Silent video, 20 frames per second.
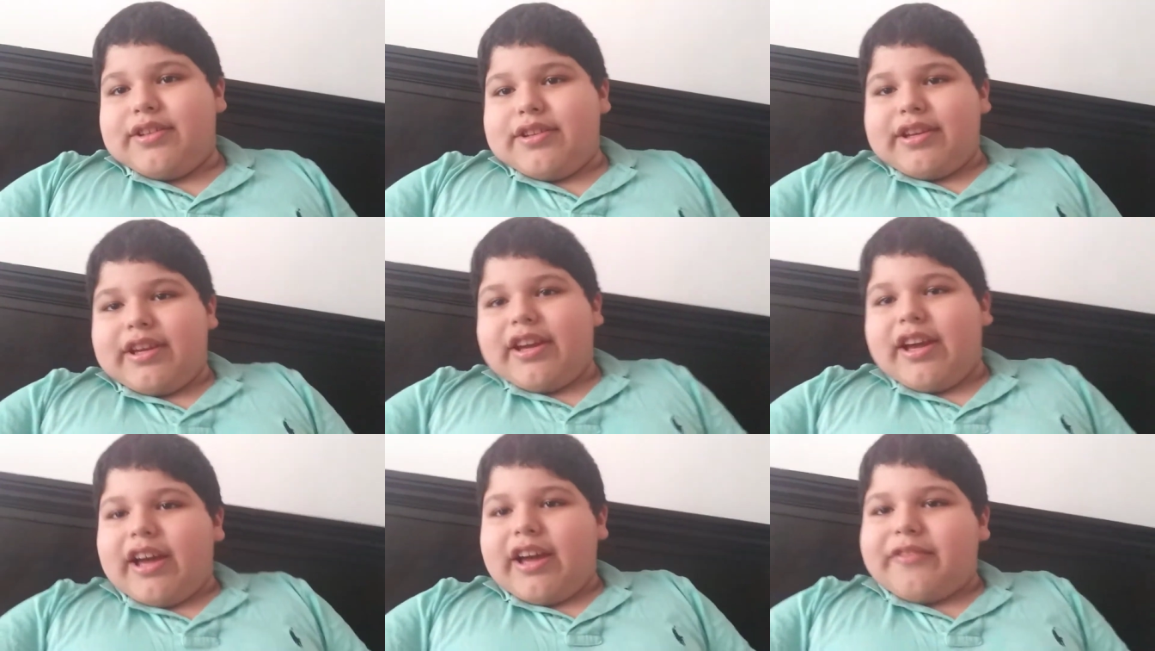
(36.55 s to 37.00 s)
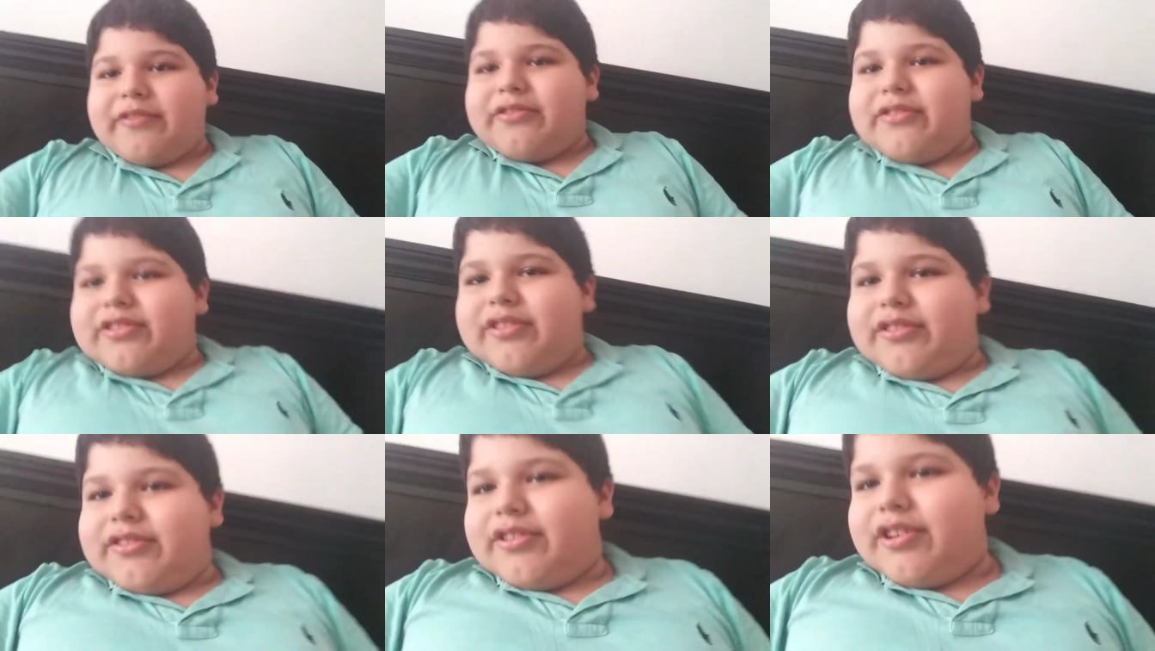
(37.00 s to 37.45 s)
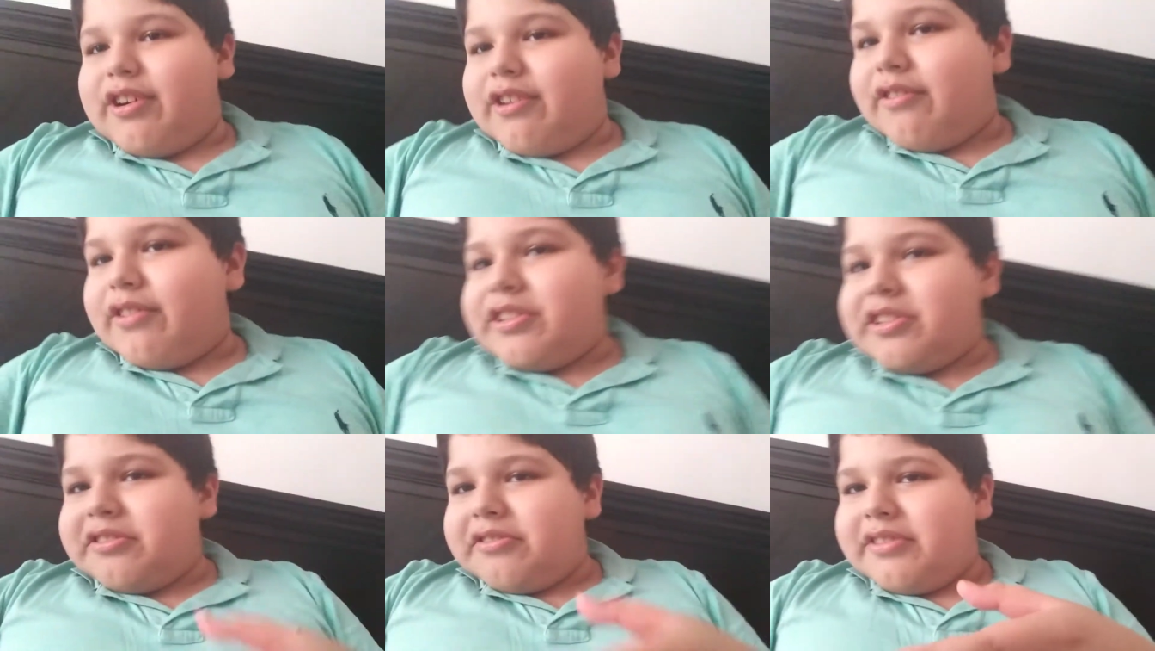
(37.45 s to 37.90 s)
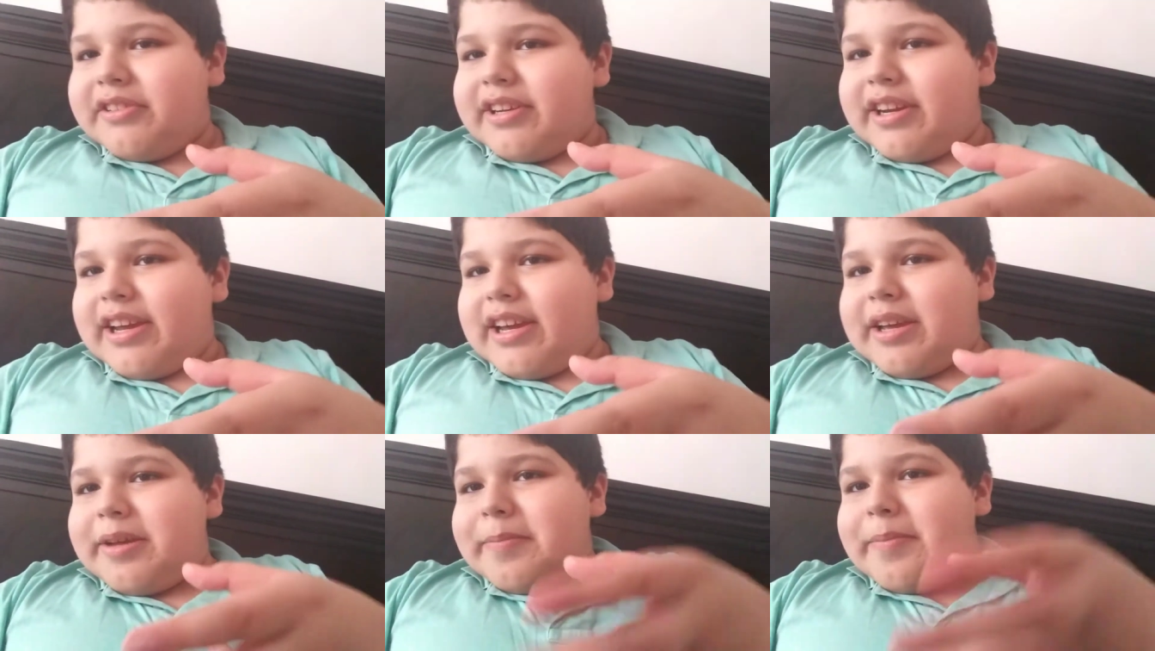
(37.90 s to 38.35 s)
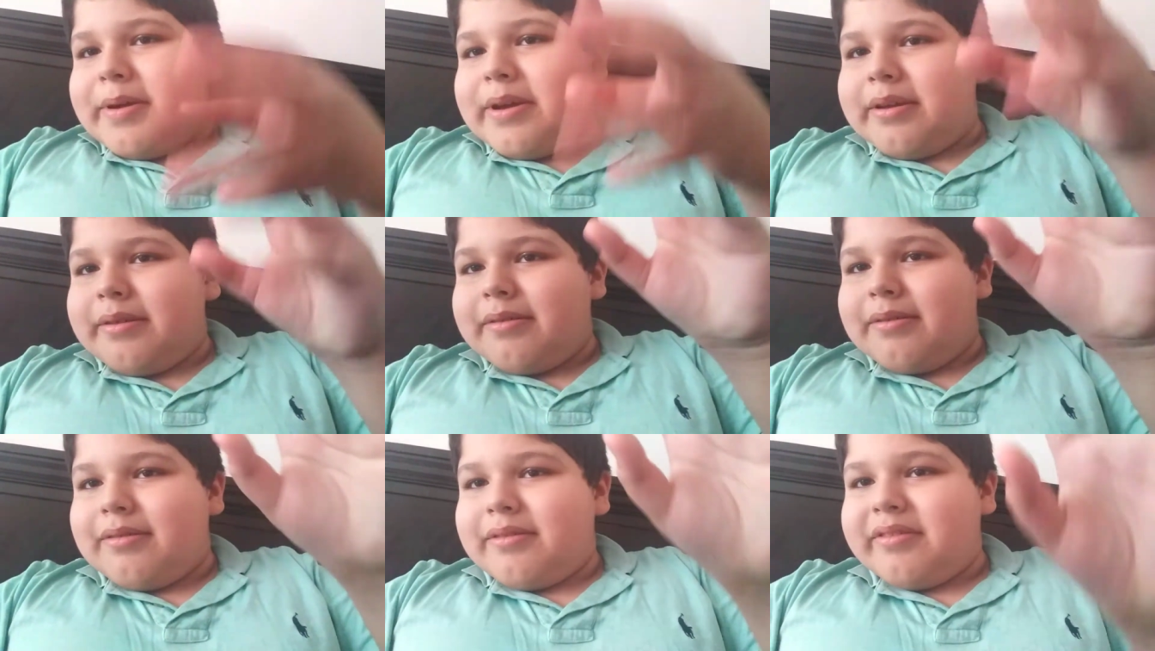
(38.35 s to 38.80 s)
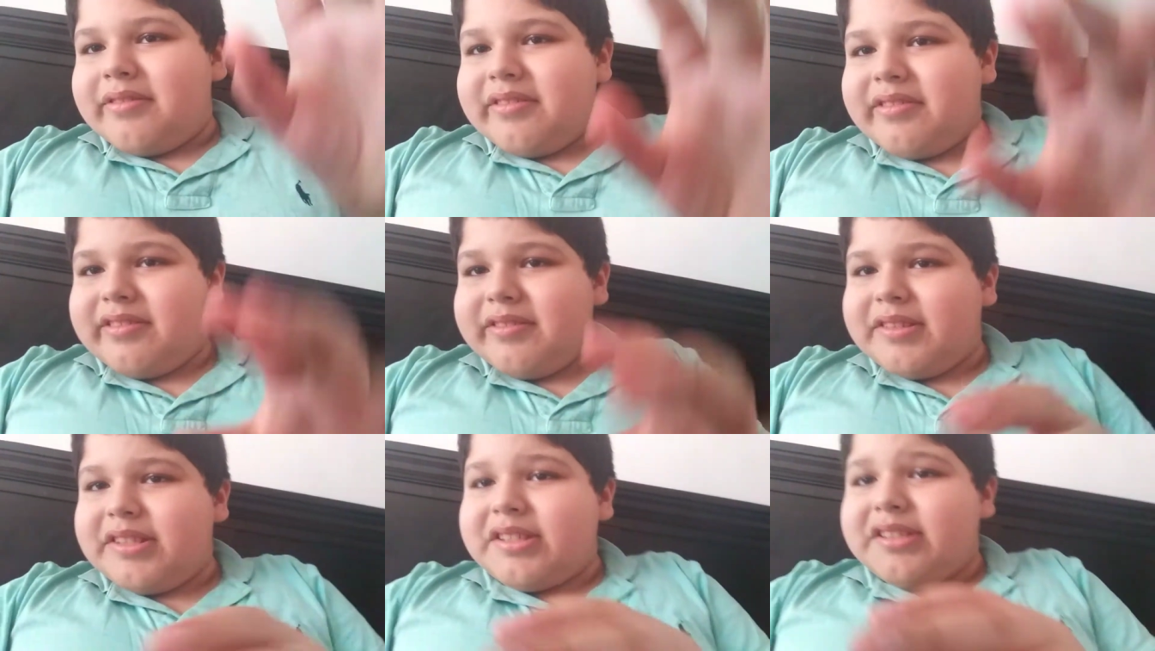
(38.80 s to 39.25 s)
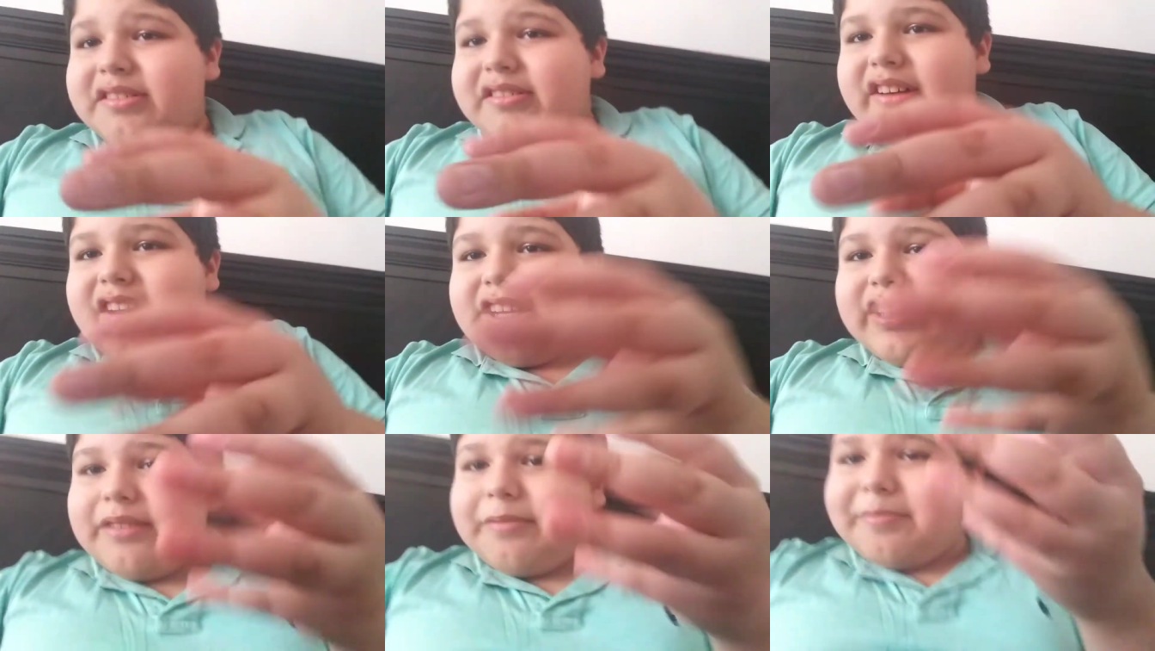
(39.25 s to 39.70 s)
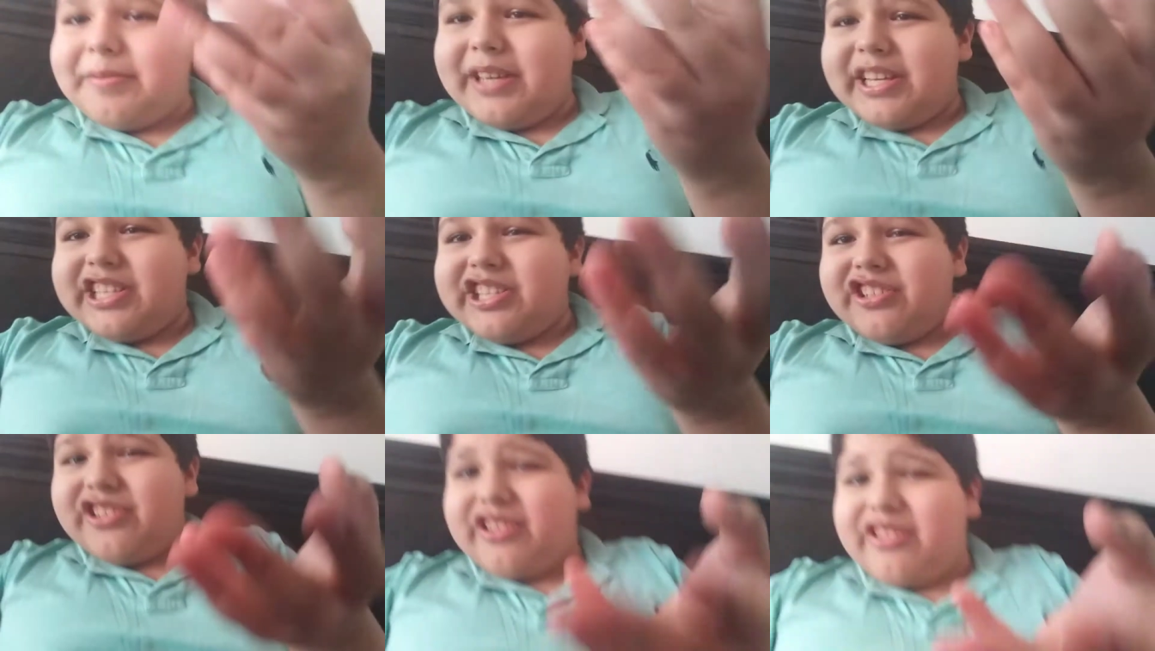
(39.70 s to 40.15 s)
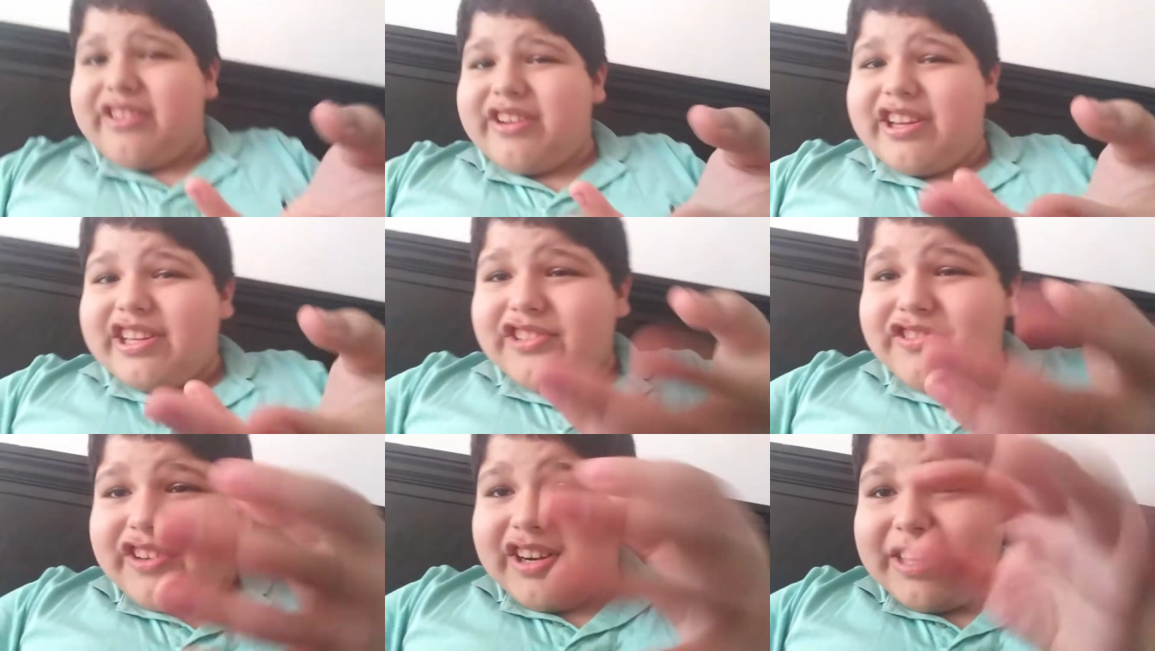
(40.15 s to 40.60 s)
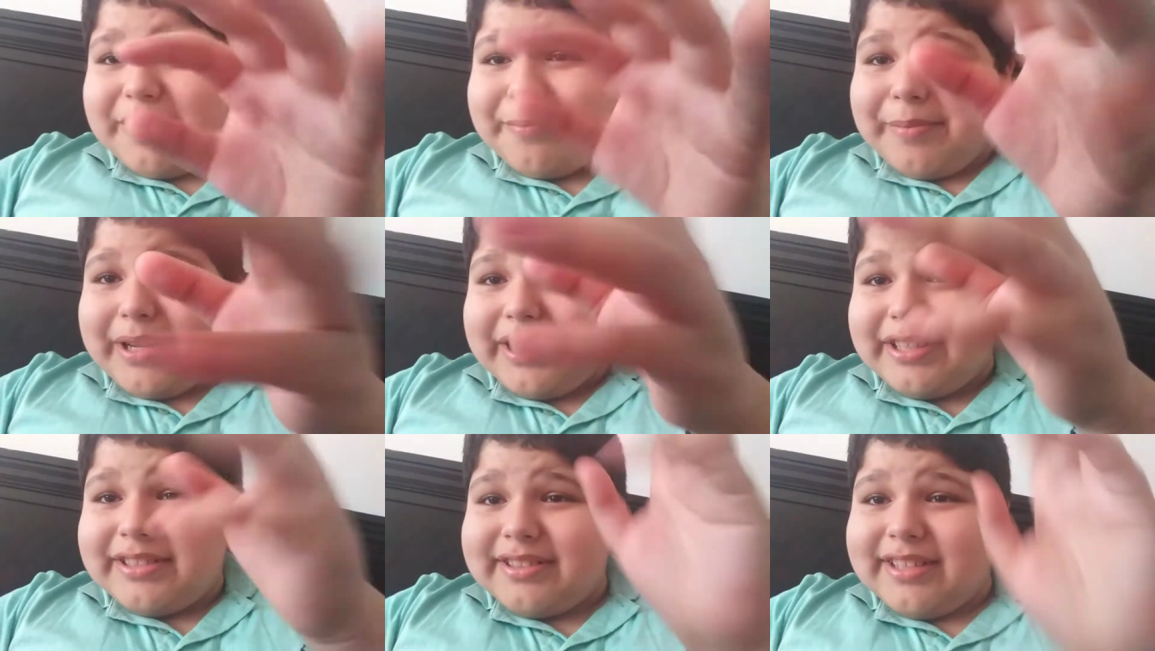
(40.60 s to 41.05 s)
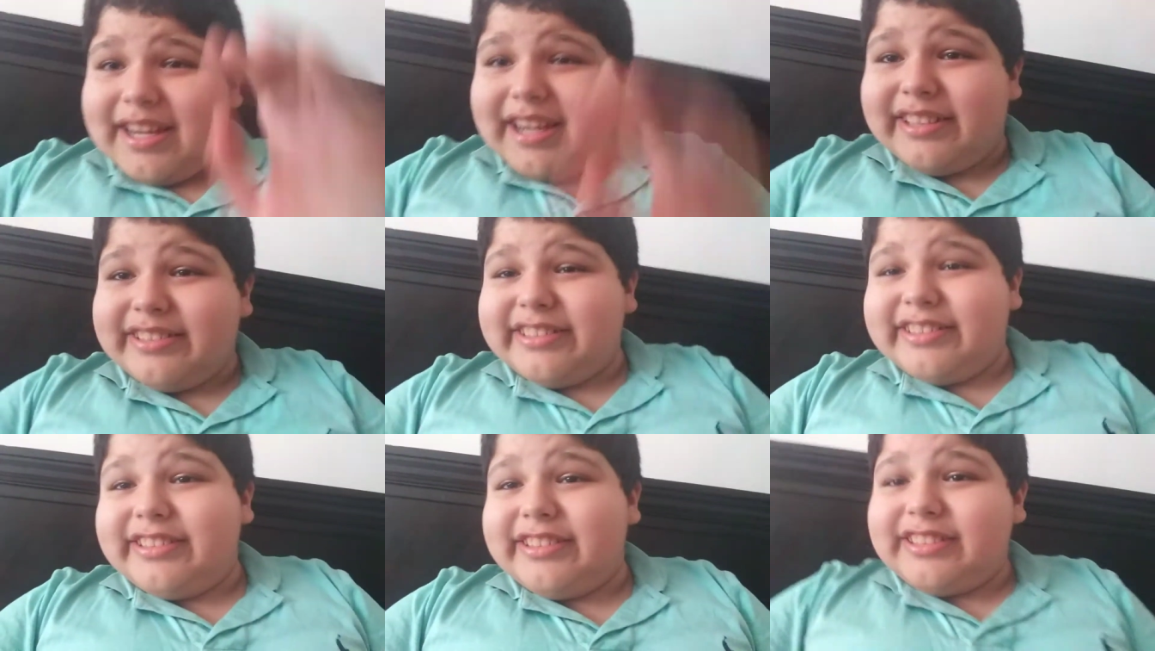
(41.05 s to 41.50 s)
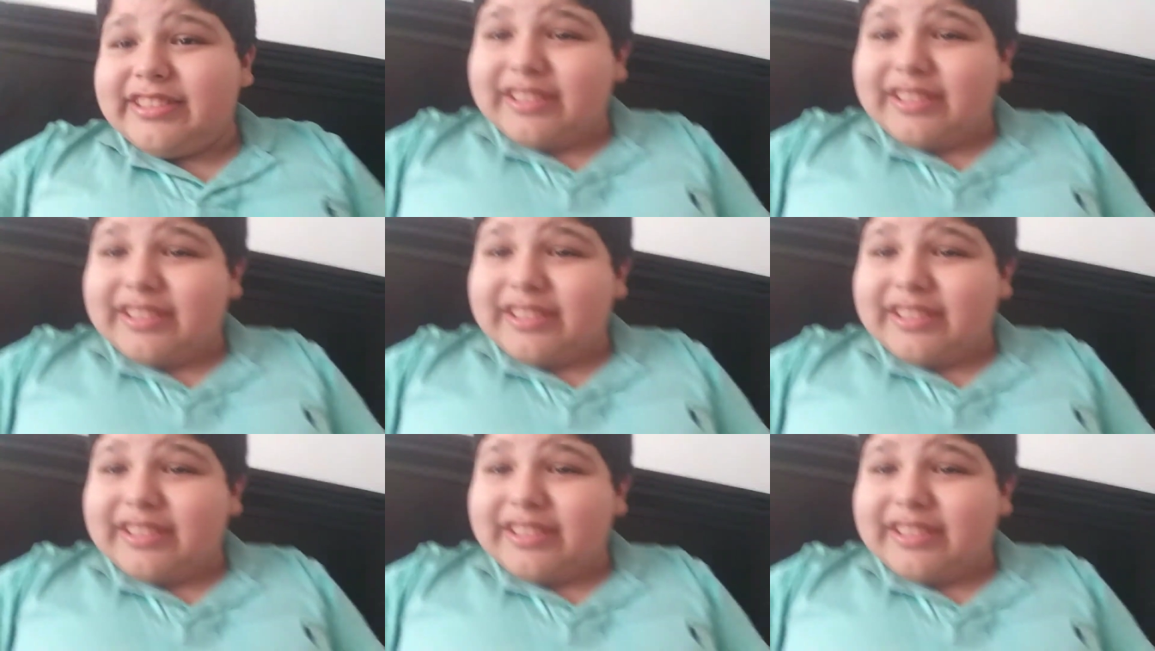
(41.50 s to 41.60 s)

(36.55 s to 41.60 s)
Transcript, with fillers: you have to go into an app to select the picture and try to make text and